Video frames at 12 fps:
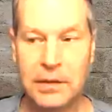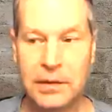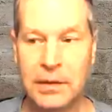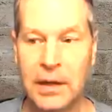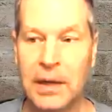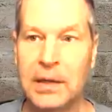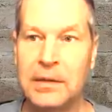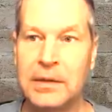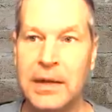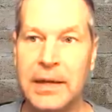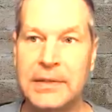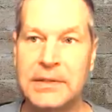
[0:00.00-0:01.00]
that
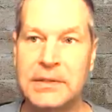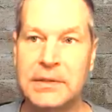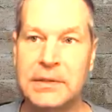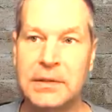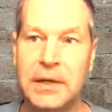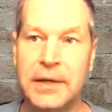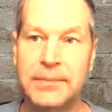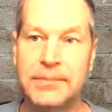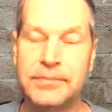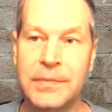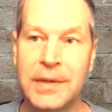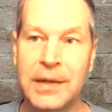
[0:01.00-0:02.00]
that um,